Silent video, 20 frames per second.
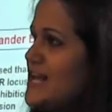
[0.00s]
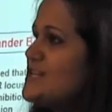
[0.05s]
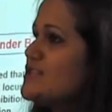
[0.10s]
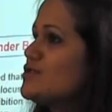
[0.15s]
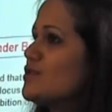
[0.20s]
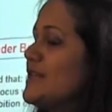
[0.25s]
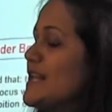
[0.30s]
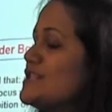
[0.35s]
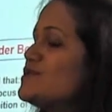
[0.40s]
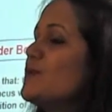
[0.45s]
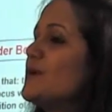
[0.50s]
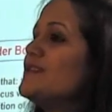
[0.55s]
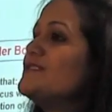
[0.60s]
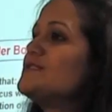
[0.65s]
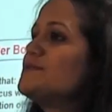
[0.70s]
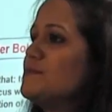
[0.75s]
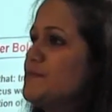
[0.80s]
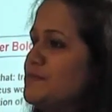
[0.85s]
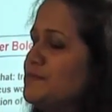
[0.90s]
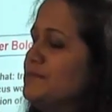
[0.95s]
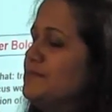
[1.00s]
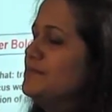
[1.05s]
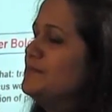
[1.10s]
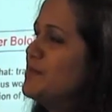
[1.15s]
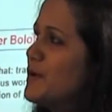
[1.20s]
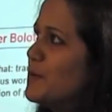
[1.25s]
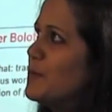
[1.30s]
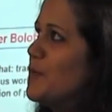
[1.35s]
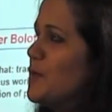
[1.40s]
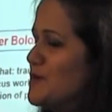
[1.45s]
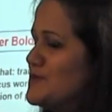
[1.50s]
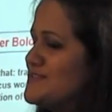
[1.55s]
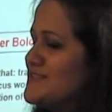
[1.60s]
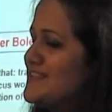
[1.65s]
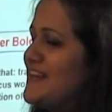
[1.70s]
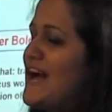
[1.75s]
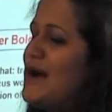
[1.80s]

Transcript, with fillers: So that's what his proposal.